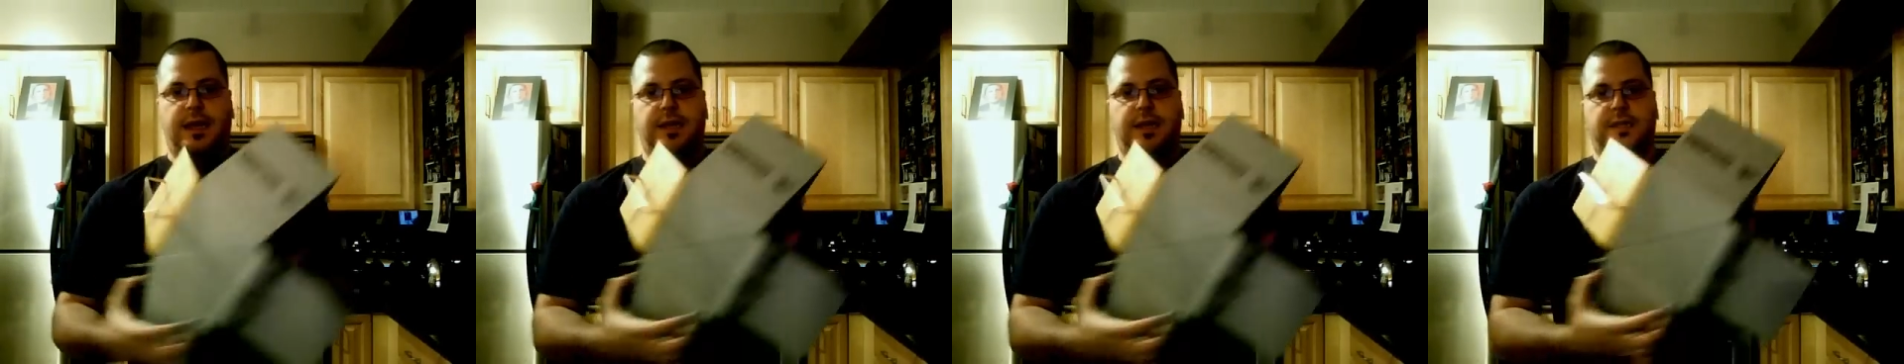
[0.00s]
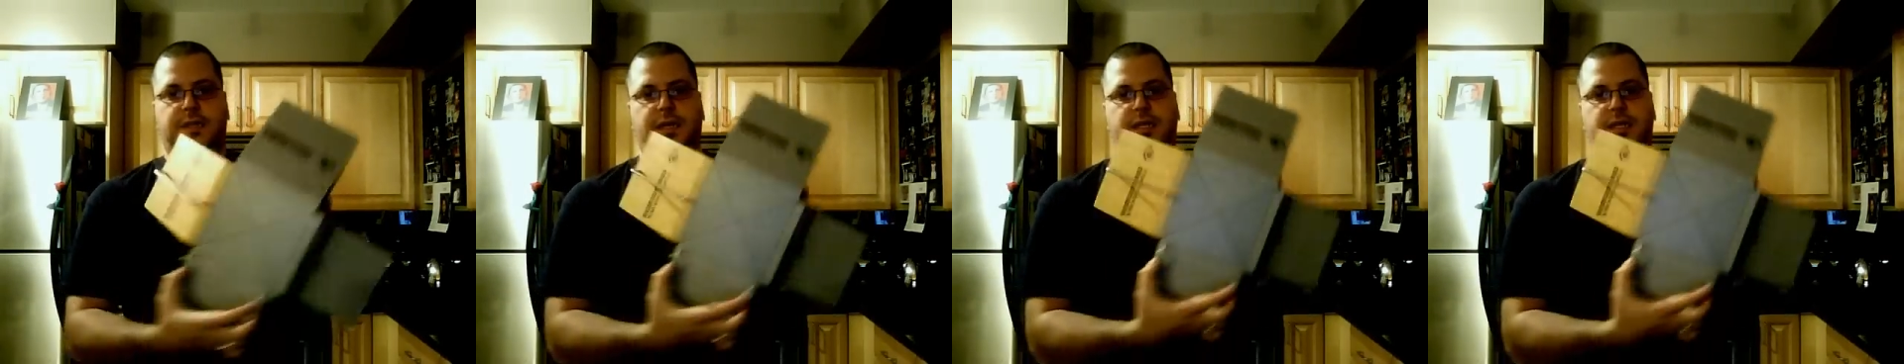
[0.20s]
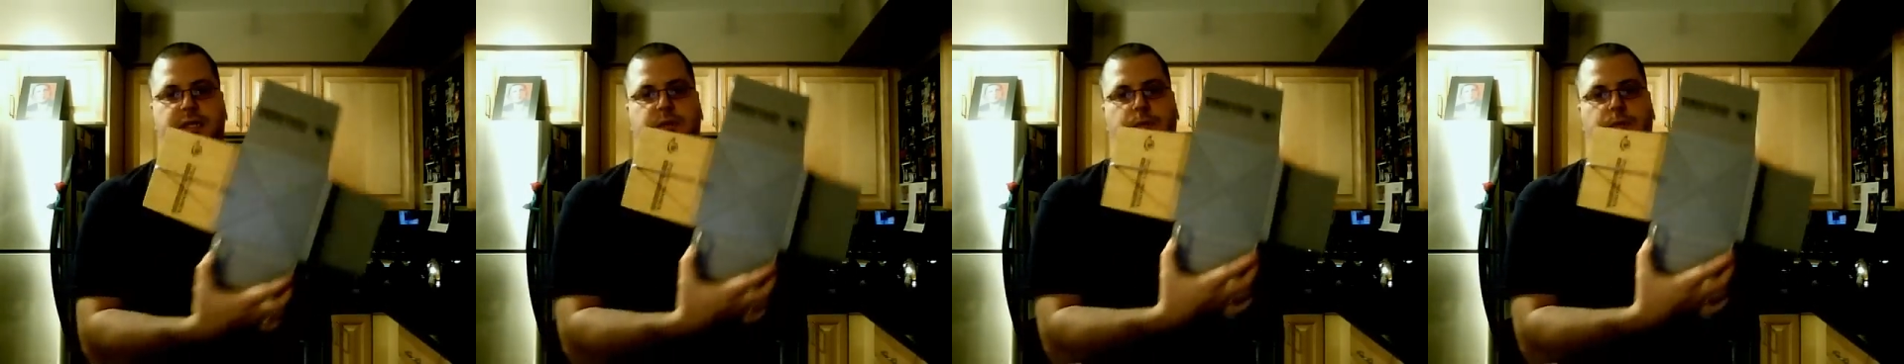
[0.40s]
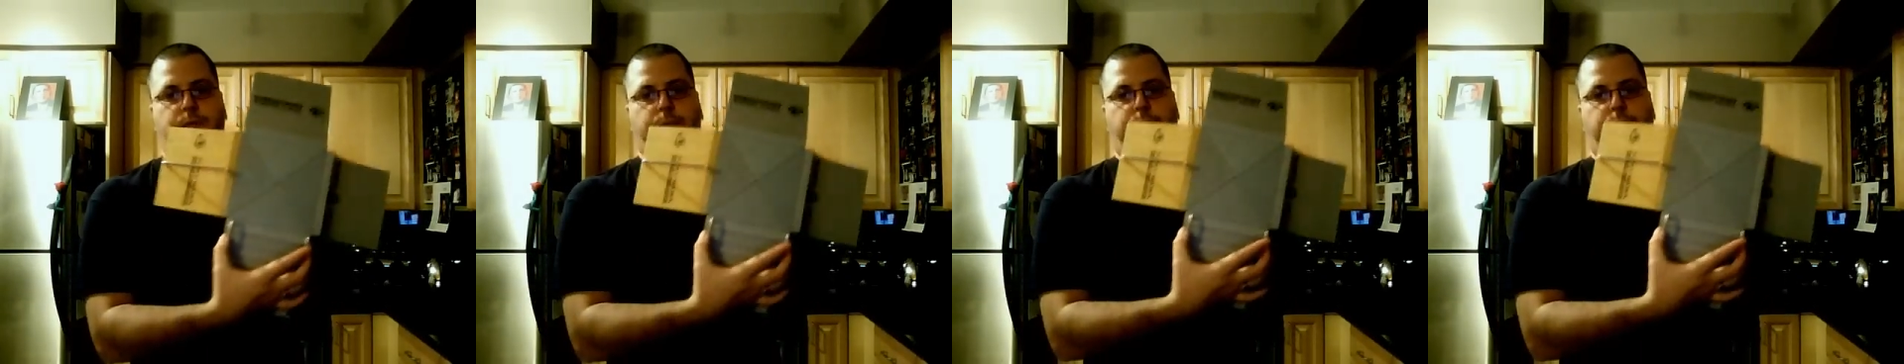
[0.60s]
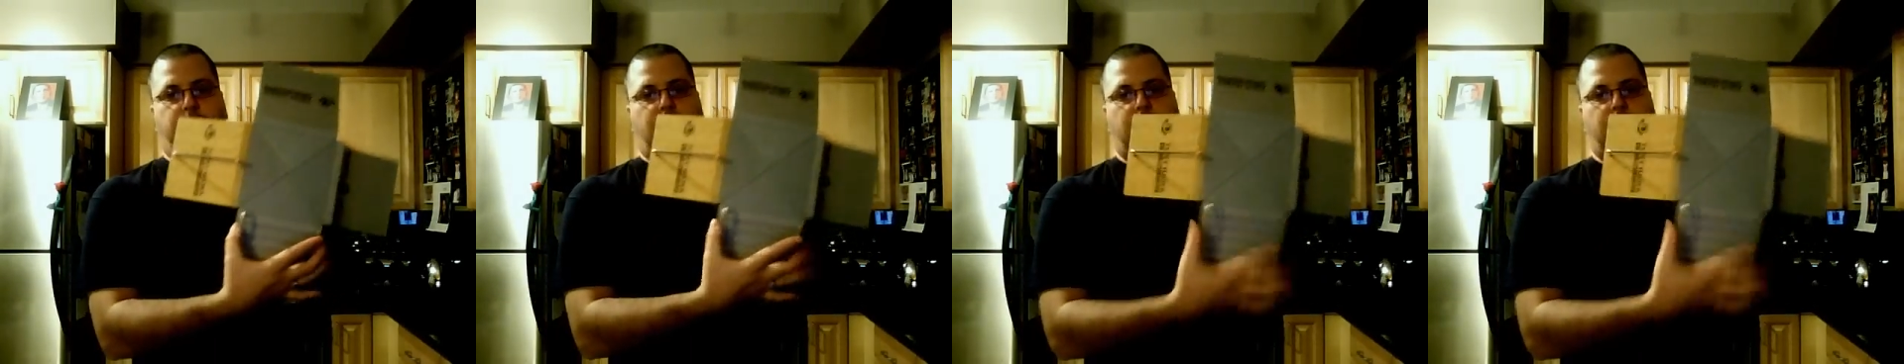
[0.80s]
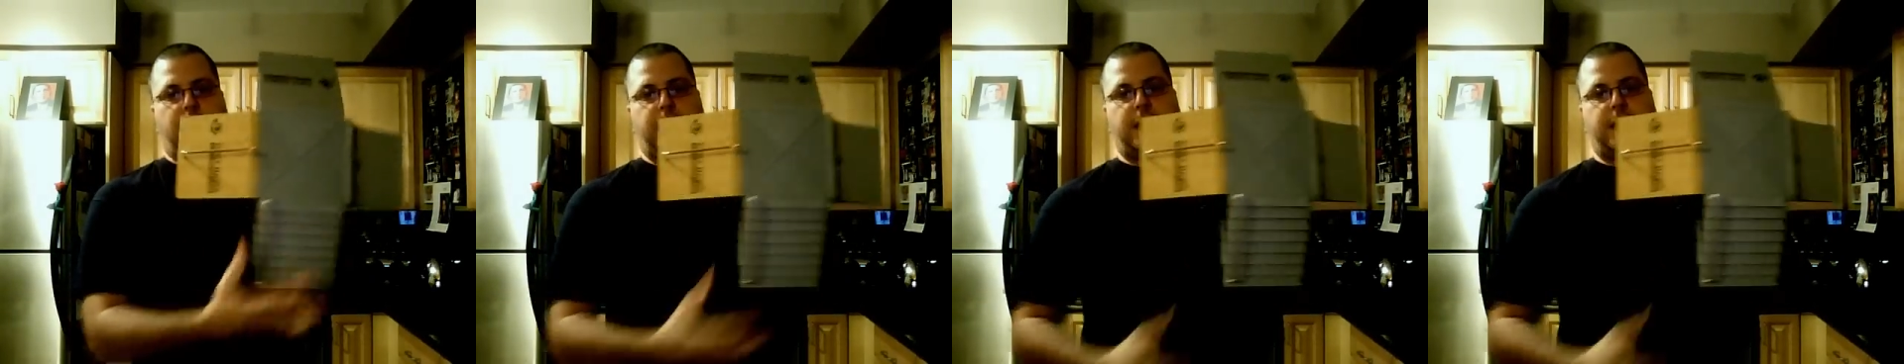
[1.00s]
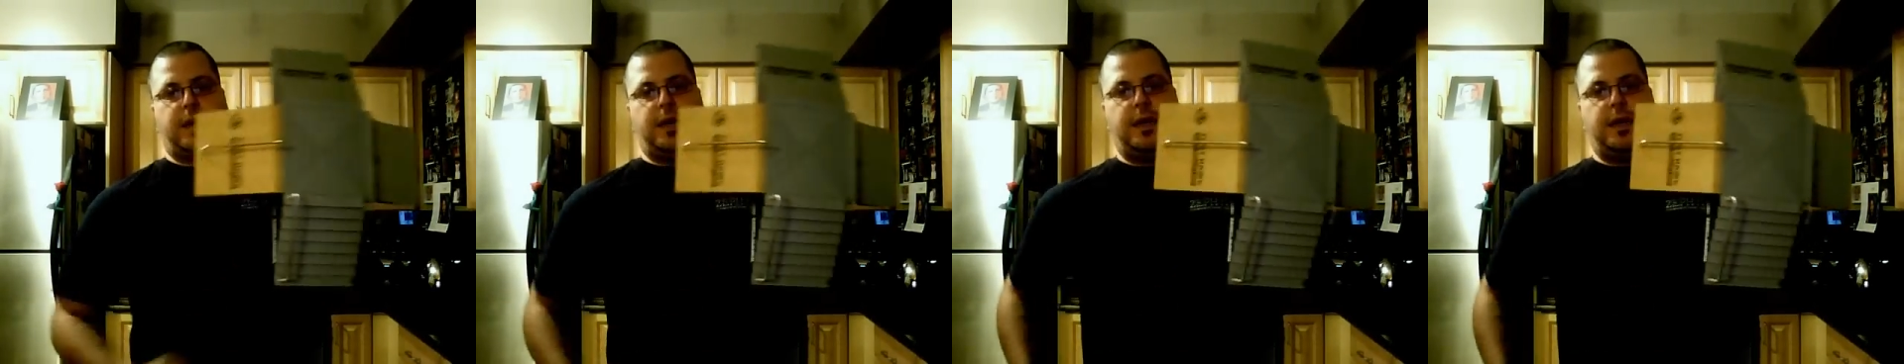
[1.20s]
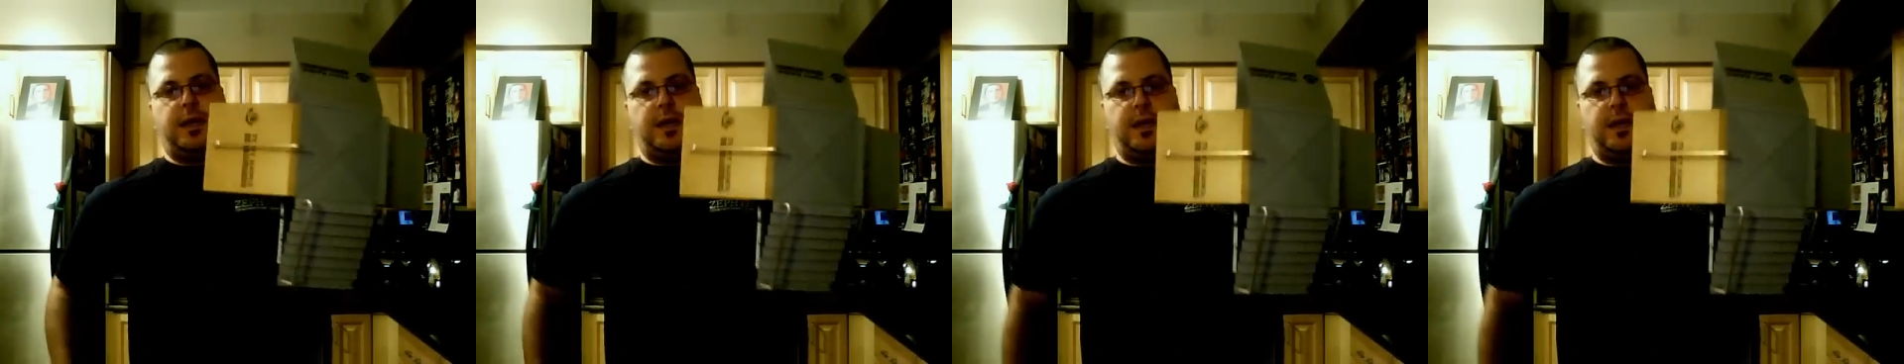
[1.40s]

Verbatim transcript: is this park.